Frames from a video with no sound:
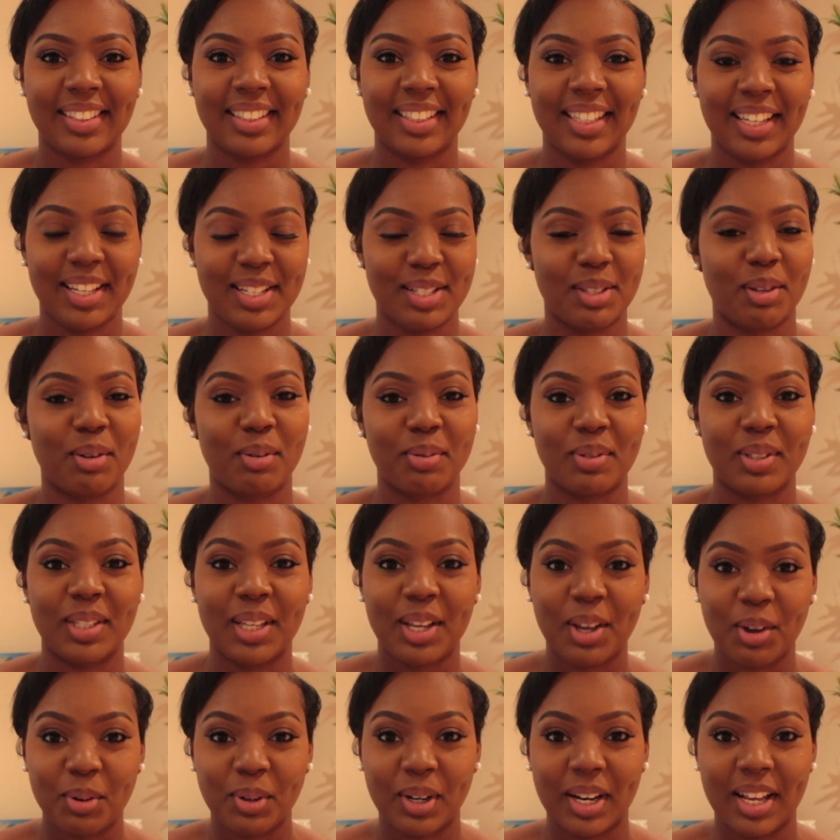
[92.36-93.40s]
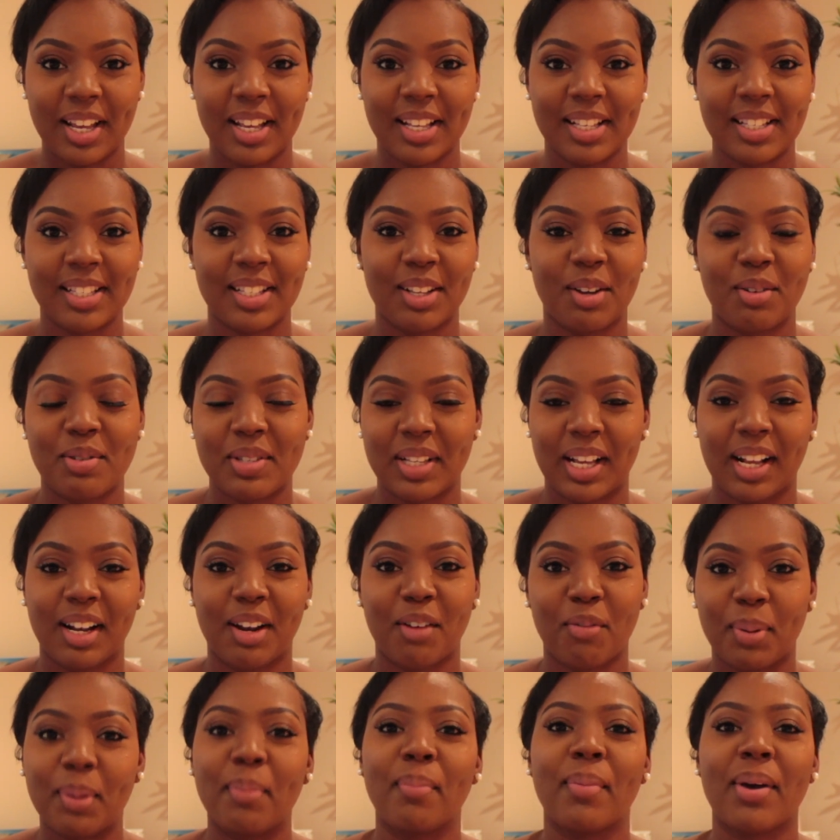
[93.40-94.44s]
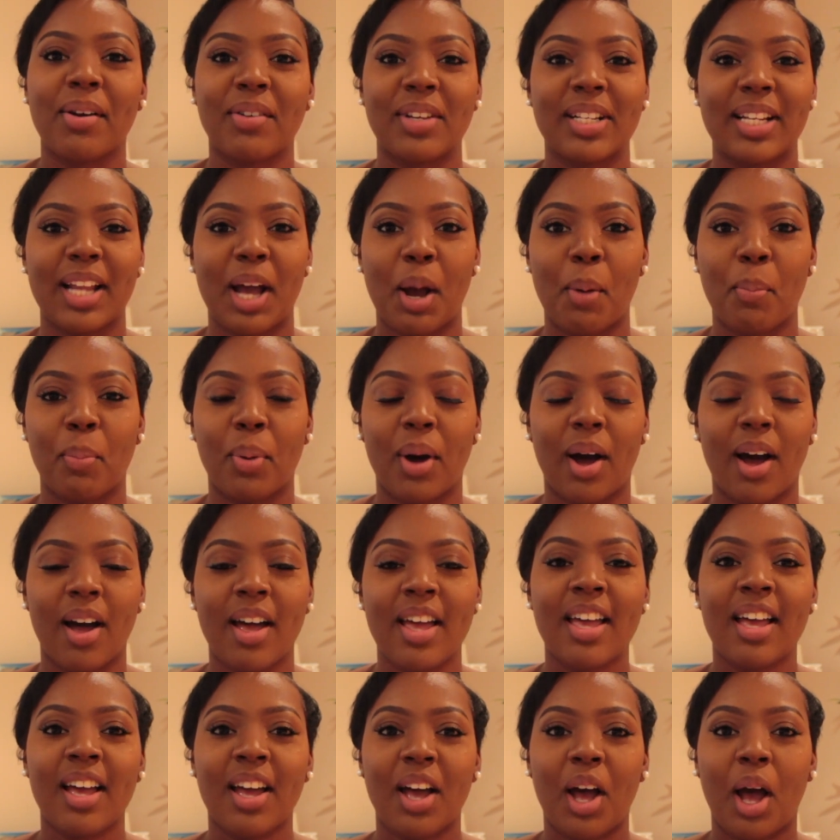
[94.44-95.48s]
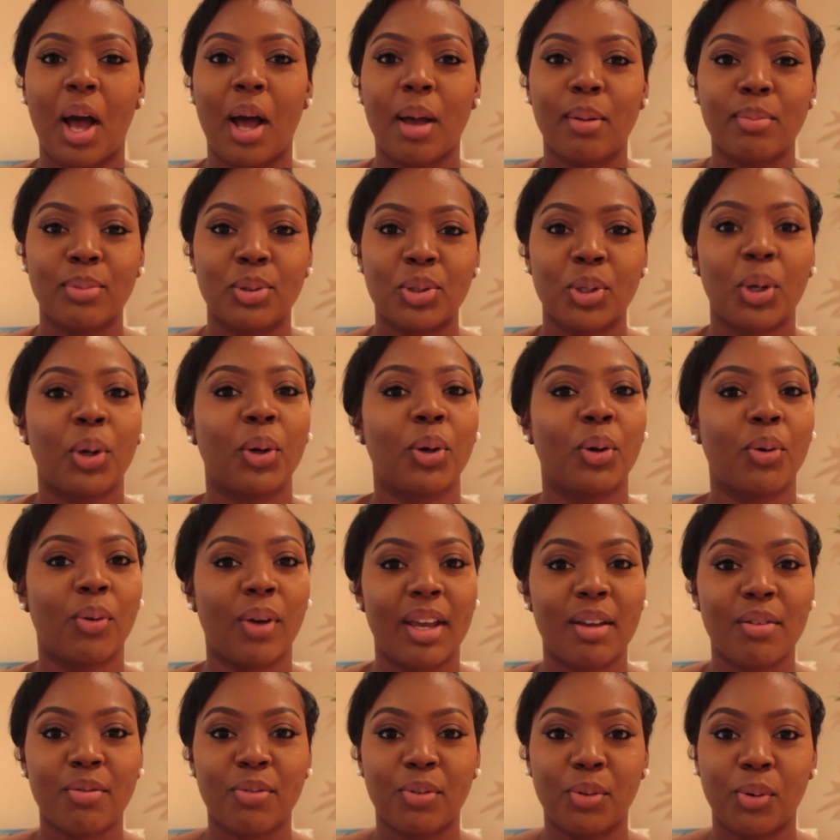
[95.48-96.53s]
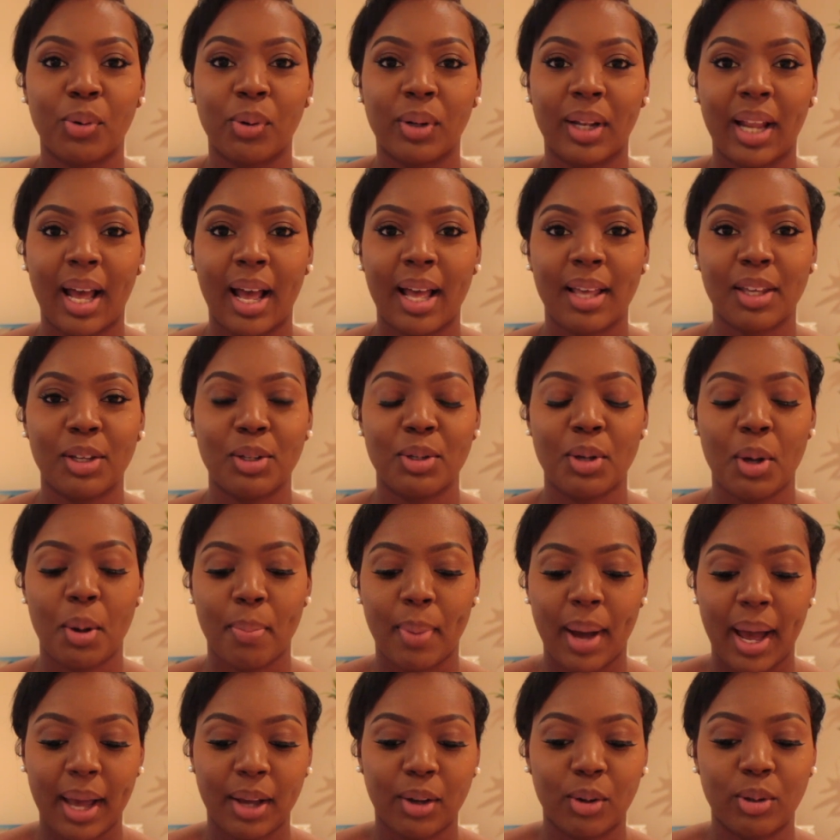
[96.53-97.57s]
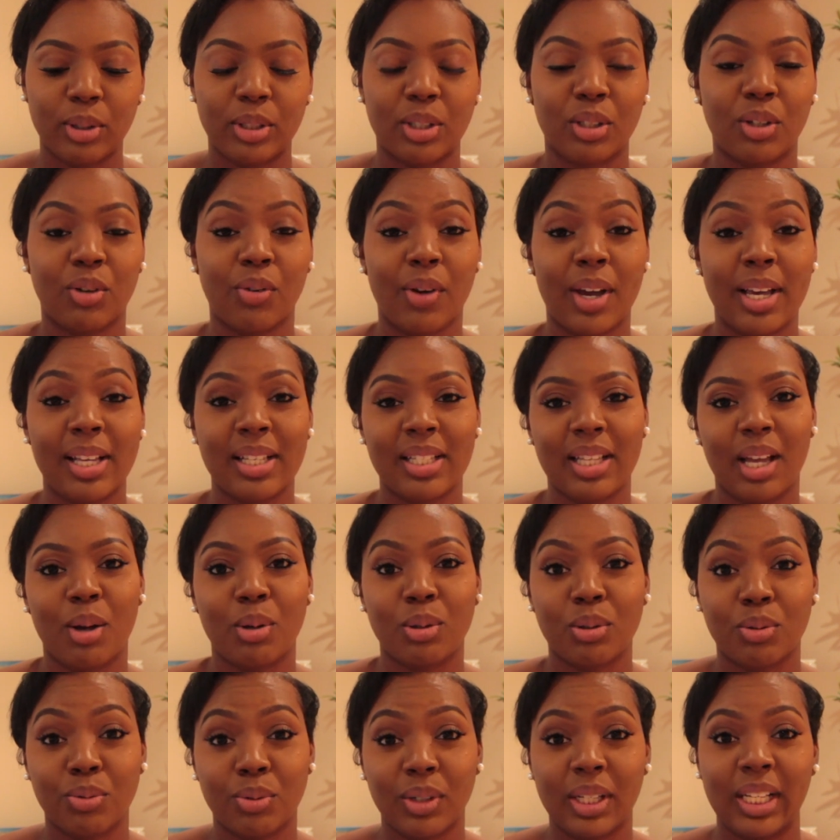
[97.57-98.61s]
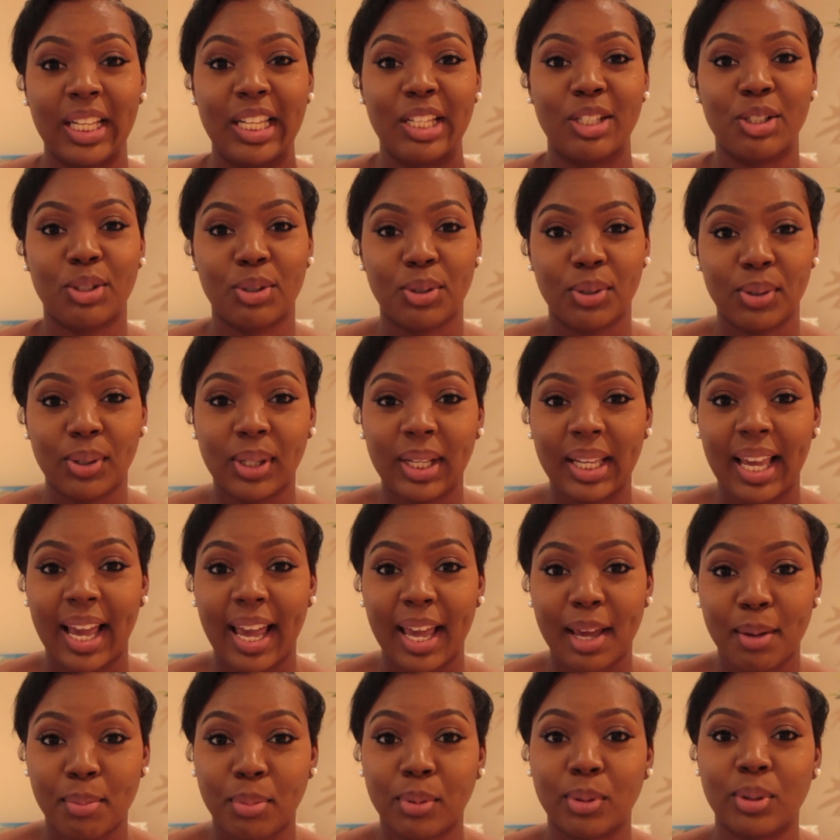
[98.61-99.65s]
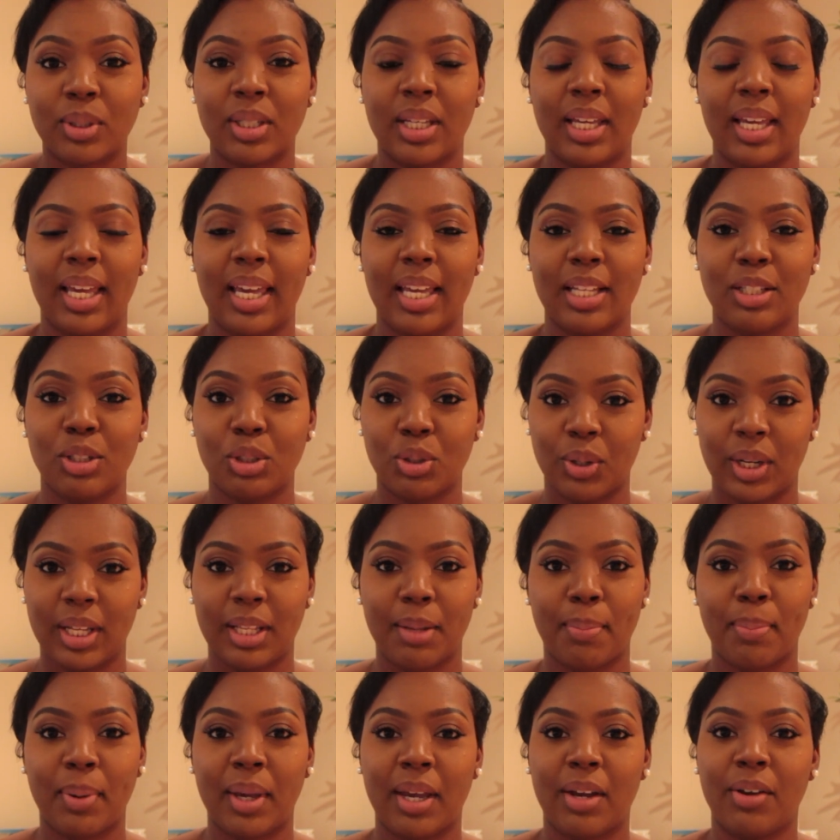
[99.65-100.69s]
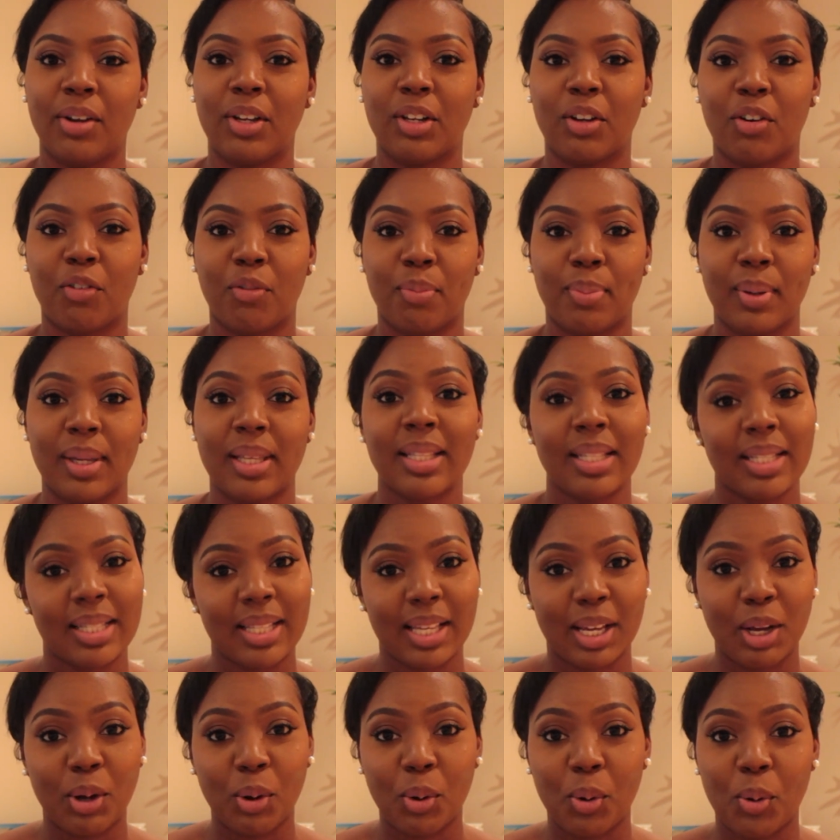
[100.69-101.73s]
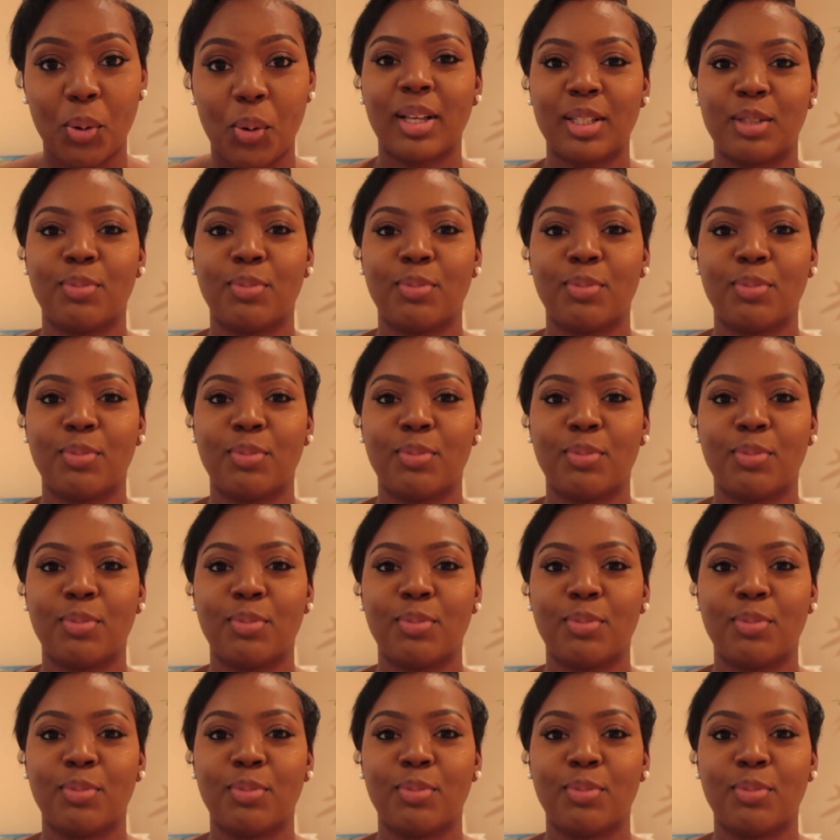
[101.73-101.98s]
years of singleness. Obviously I love being married now, but I'm so grateful that, you know, by God's grace, I was really truly able to enjoy the period of being single.